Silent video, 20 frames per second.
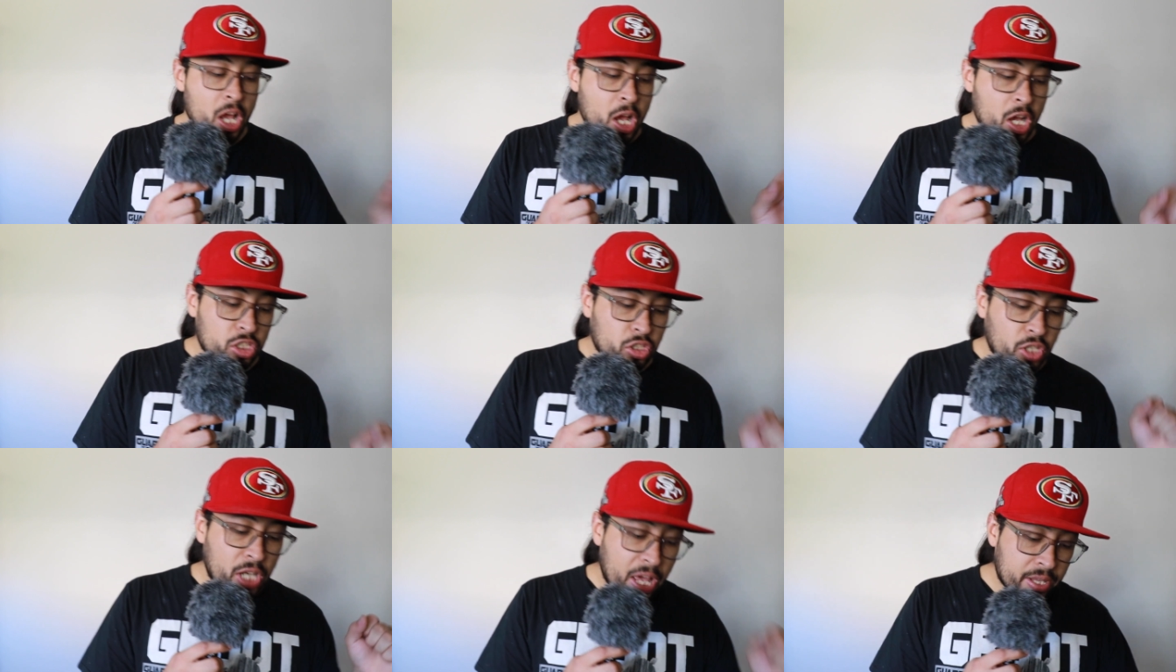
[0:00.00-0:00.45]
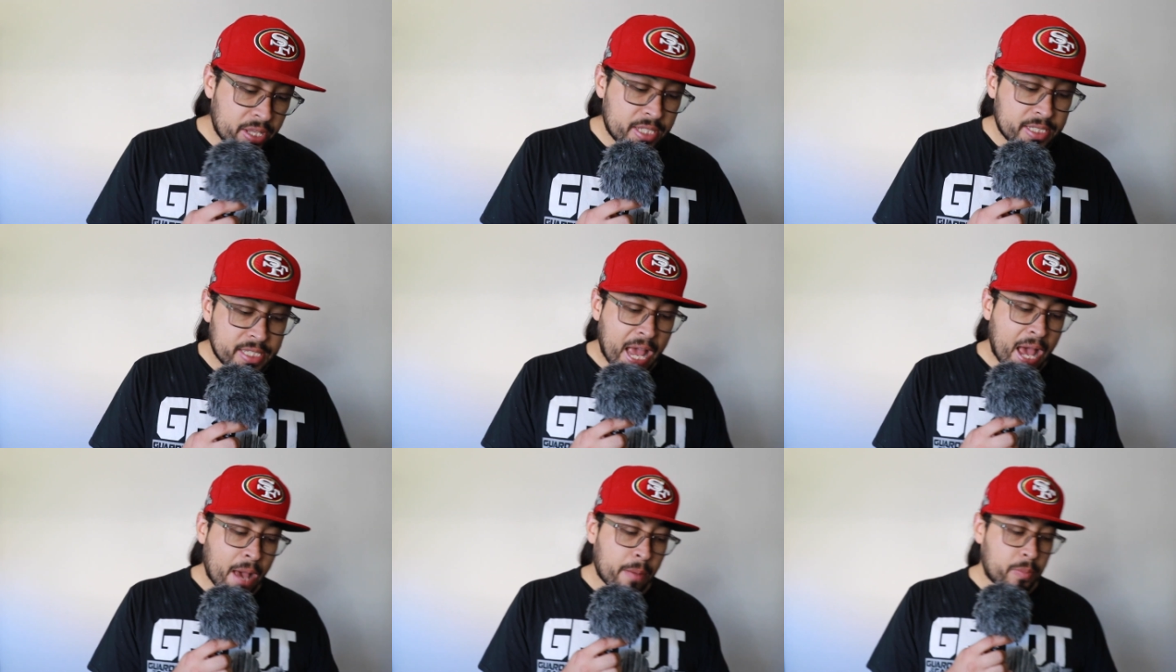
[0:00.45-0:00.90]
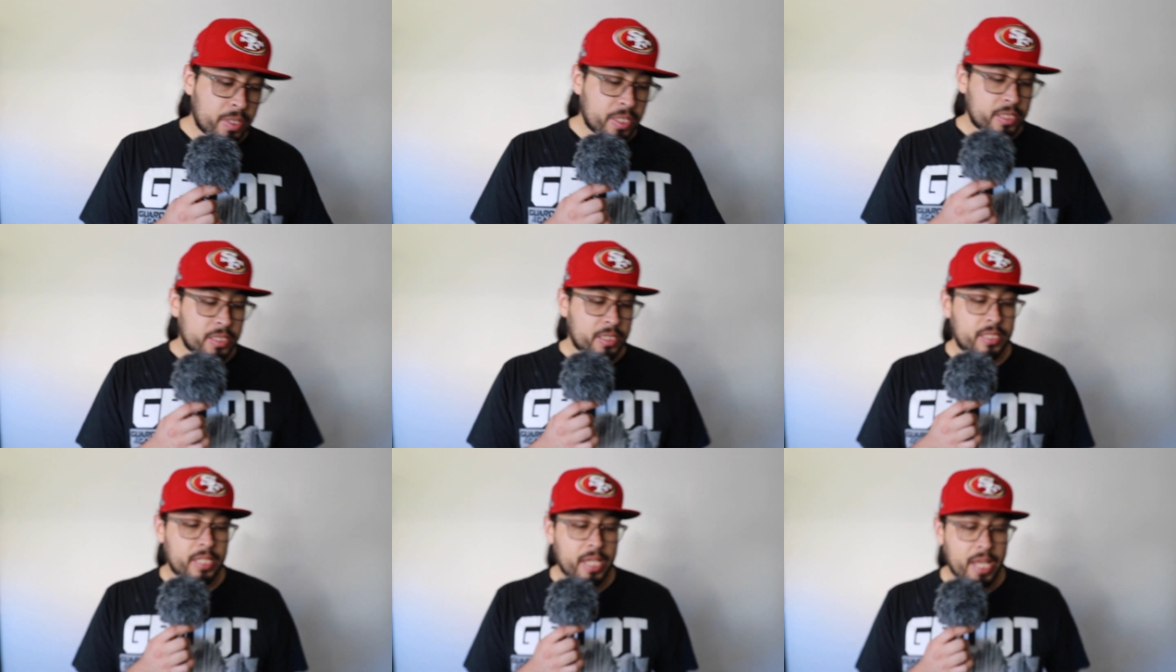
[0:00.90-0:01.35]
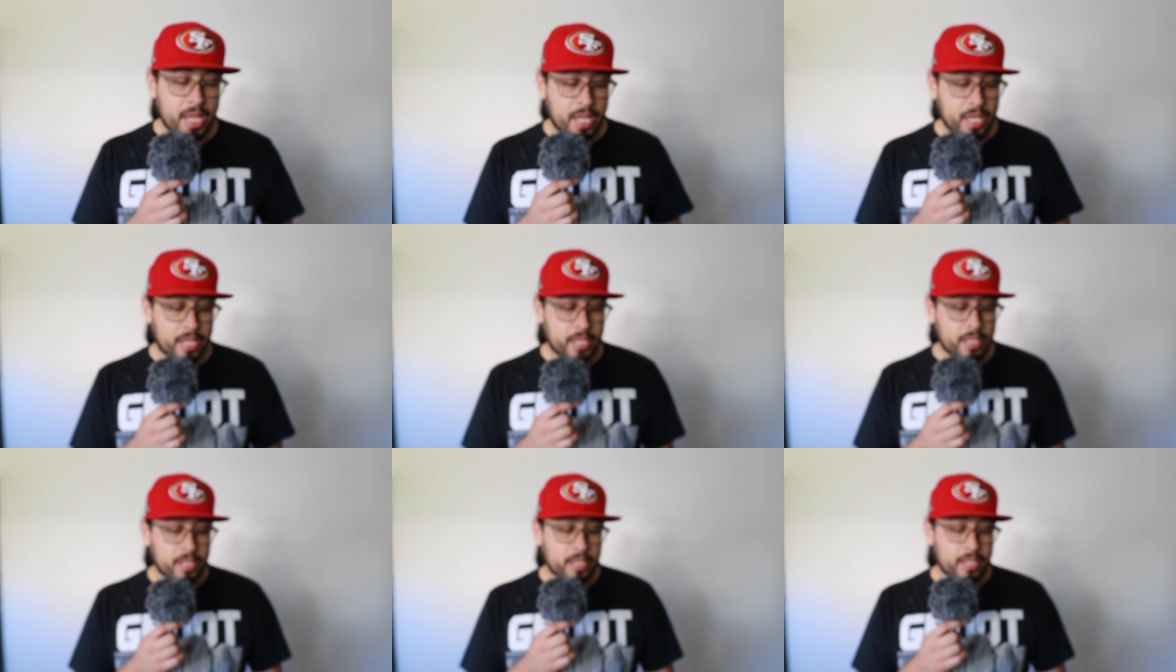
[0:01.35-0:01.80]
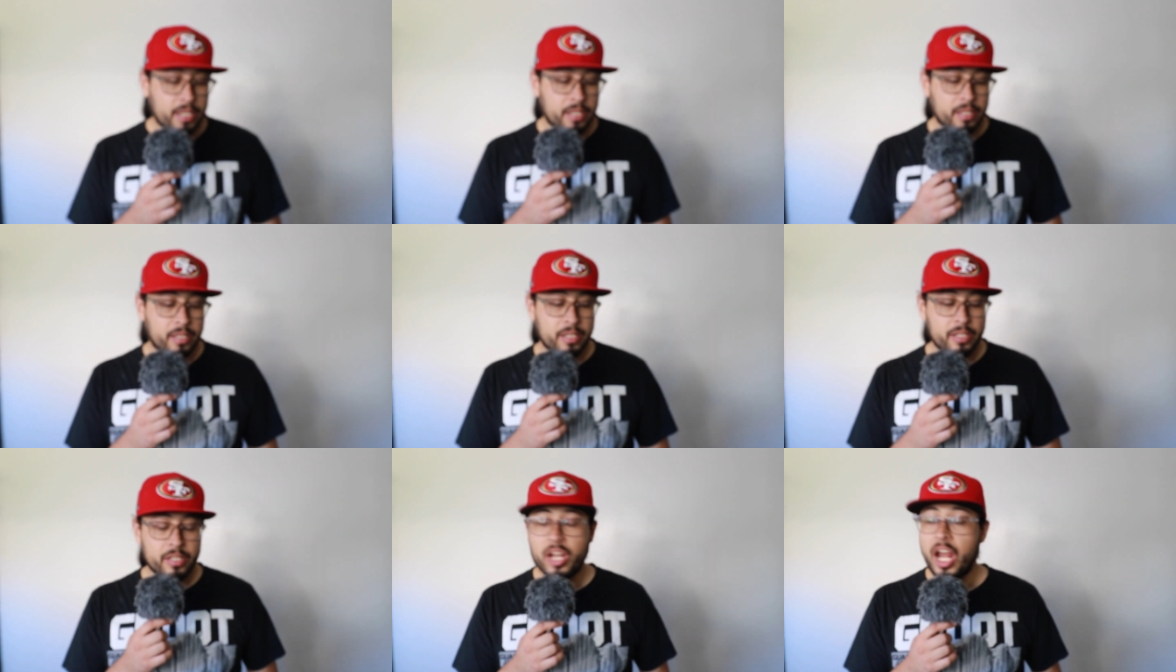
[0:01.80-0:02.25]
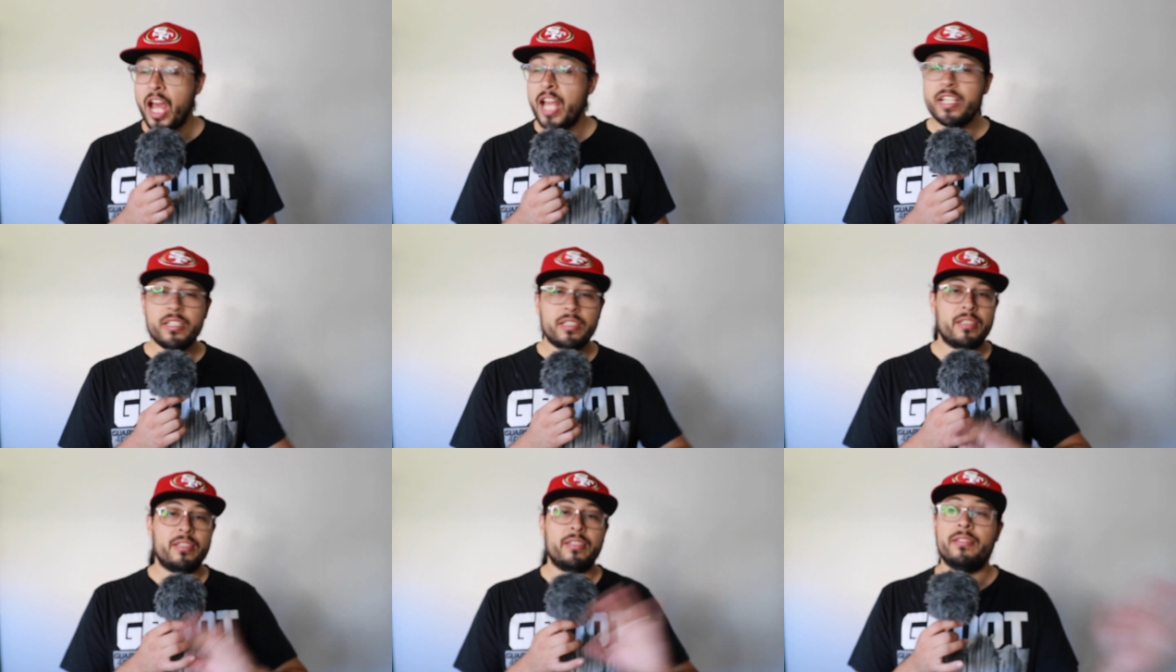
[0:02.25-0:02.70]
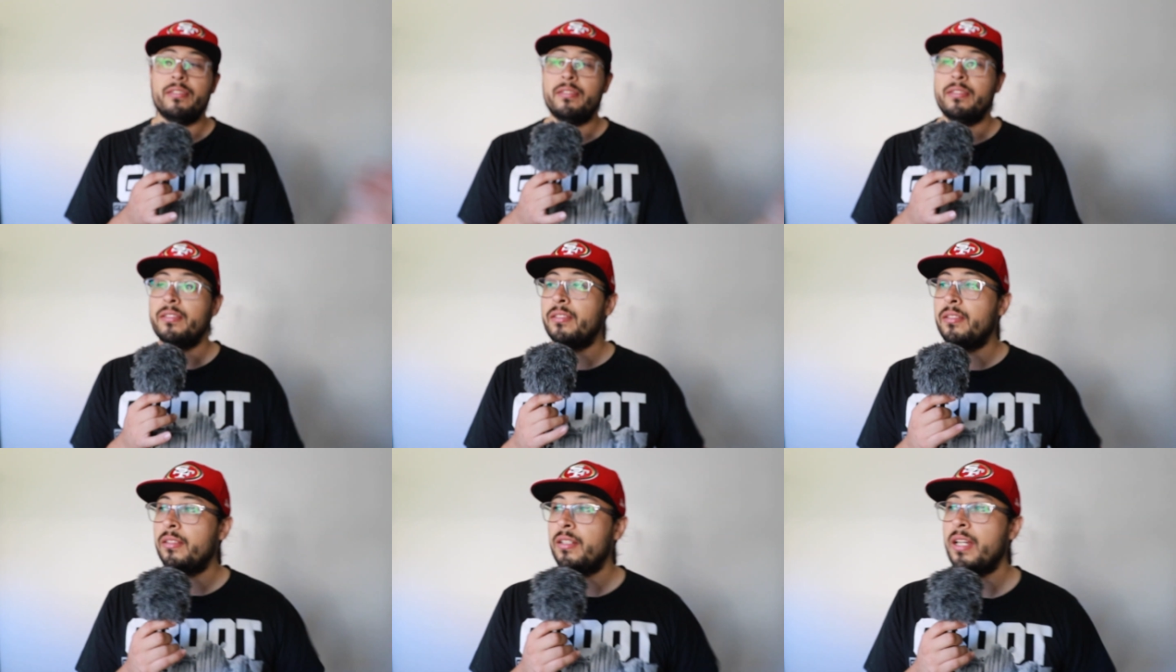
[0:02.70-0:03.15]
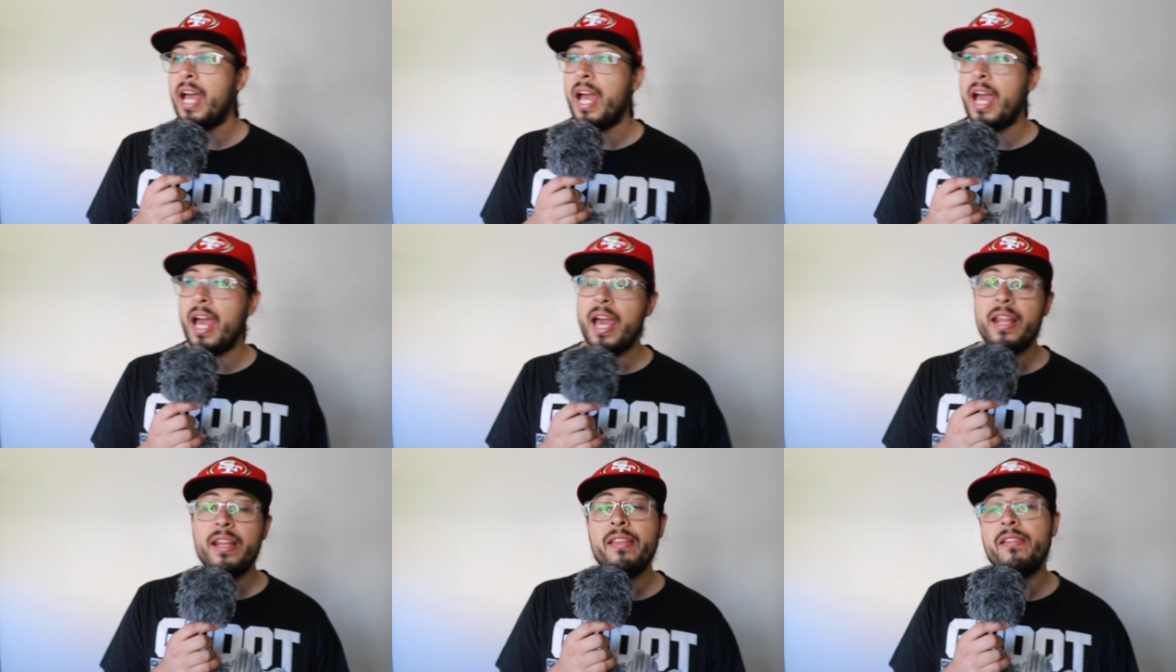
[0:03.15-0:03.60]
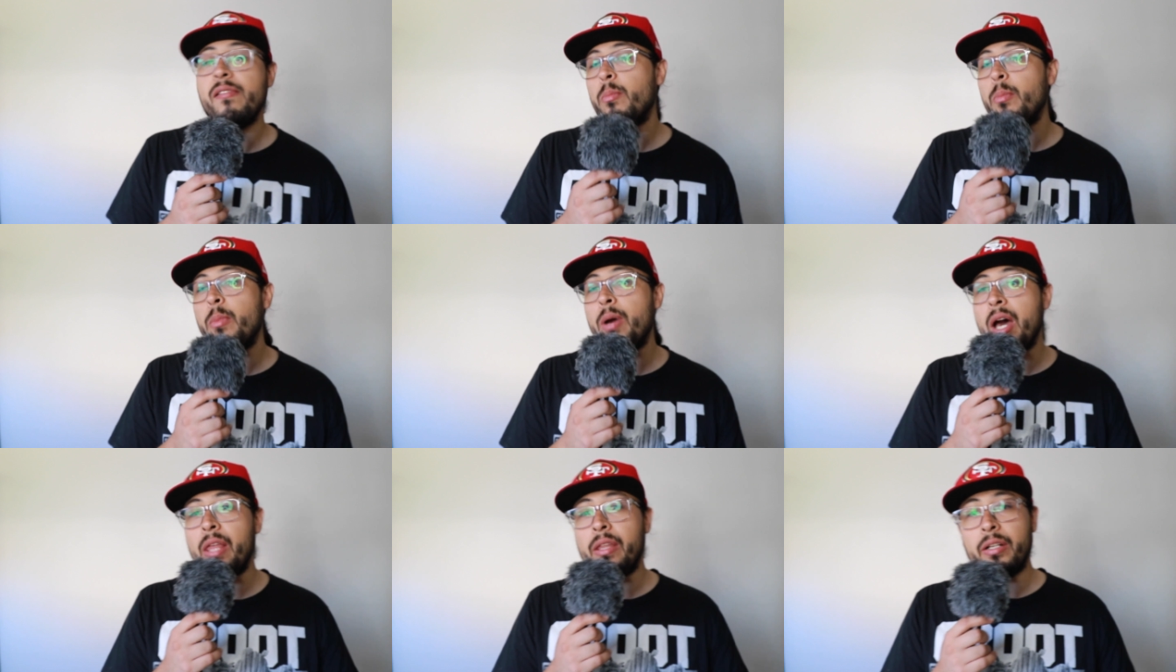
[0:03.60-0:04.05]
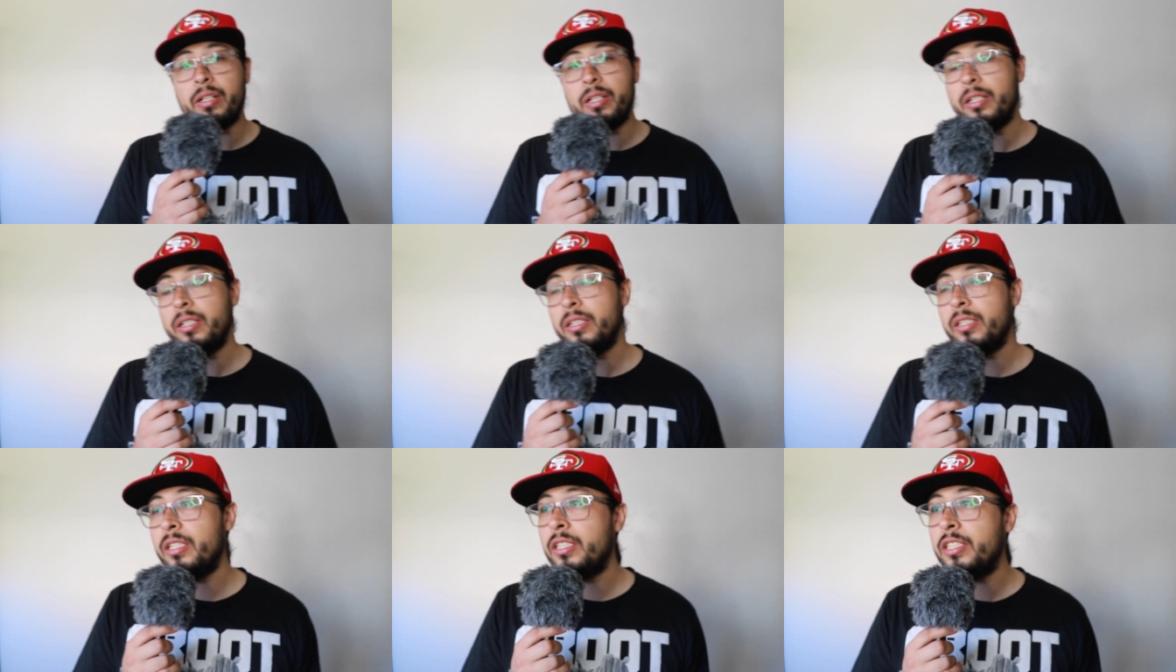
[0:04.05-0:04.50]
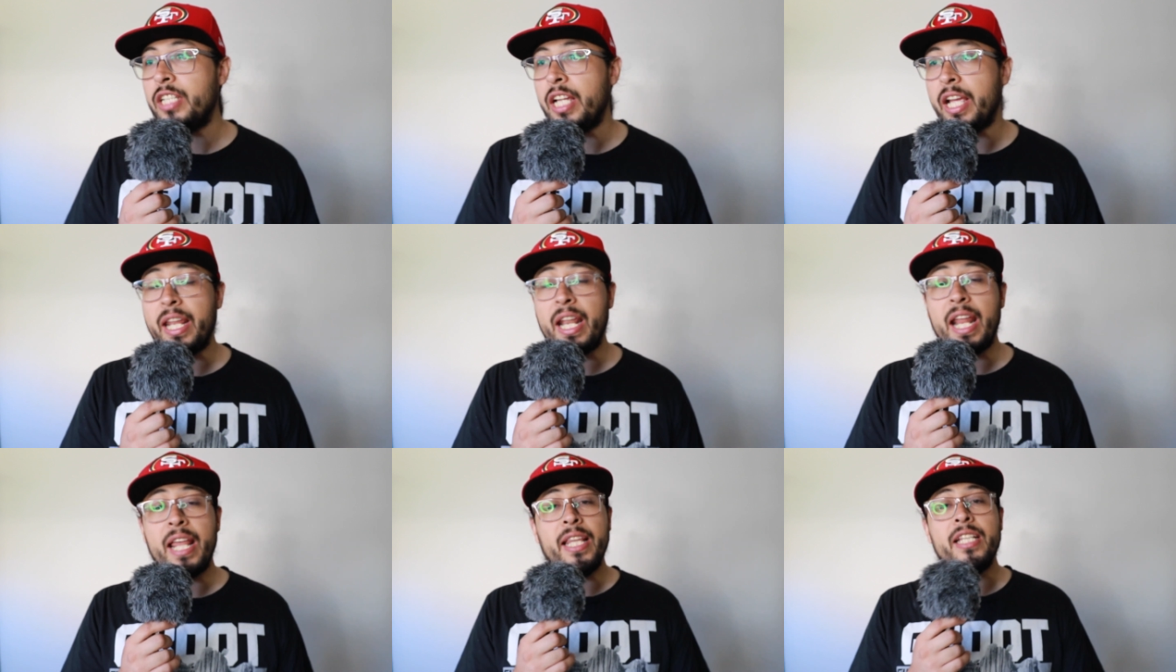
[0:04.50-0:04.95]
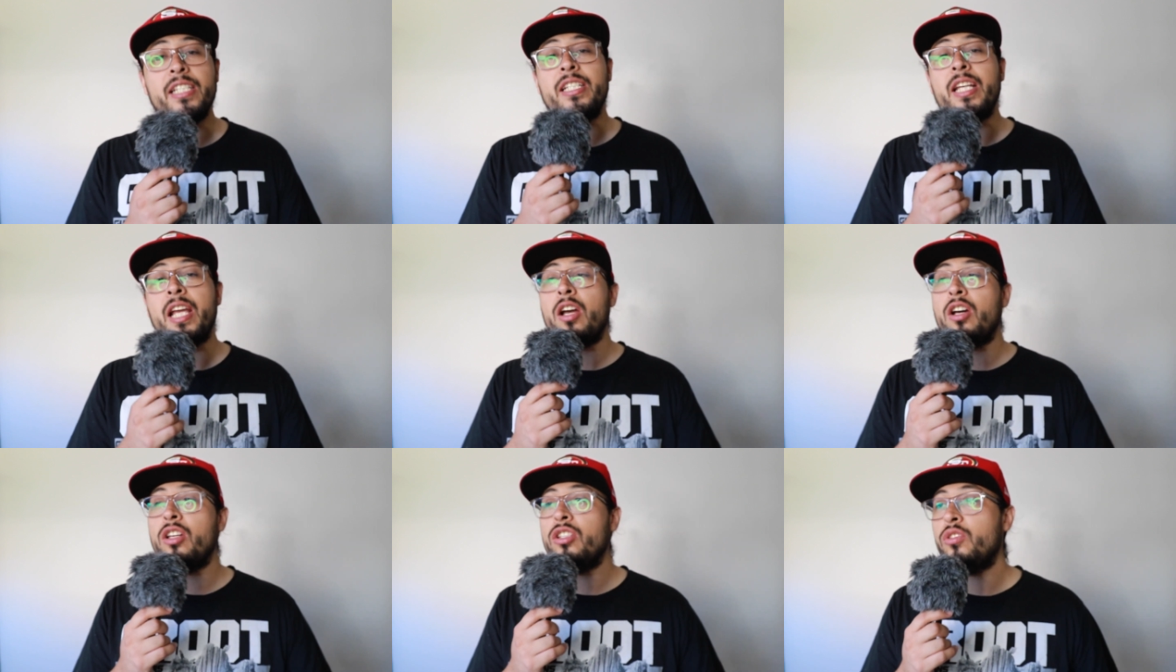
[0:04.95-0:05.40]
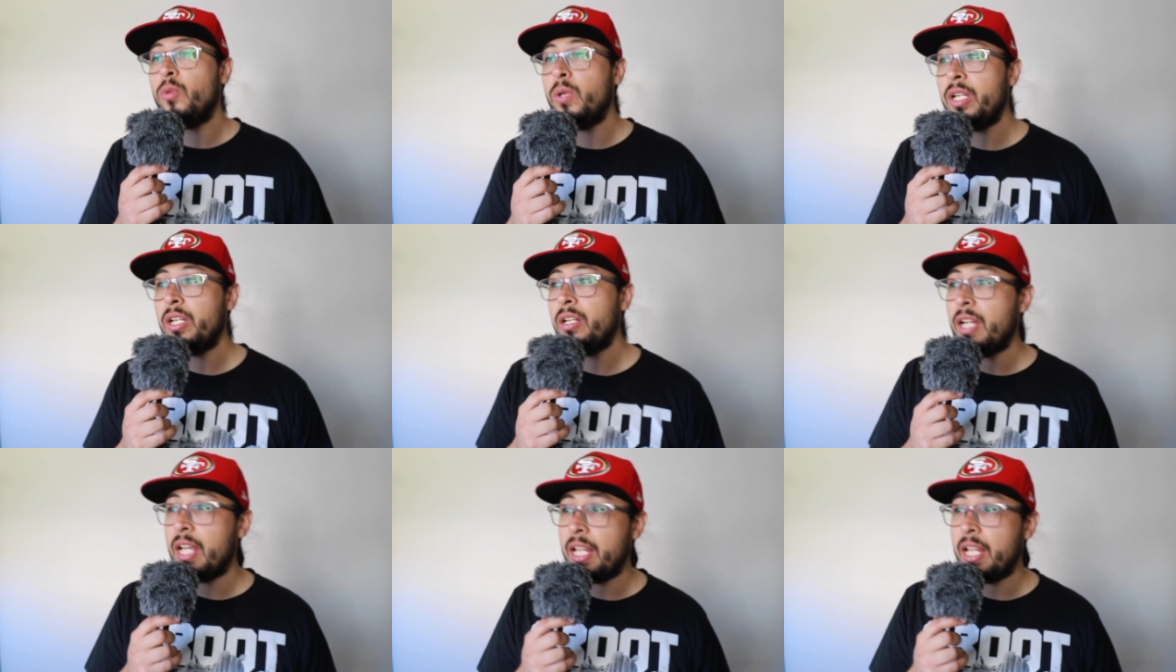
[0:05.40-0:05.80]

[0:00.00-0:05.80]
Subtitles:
So now this happens, and, you know, I didn't even bother checking. I did check on Twitter.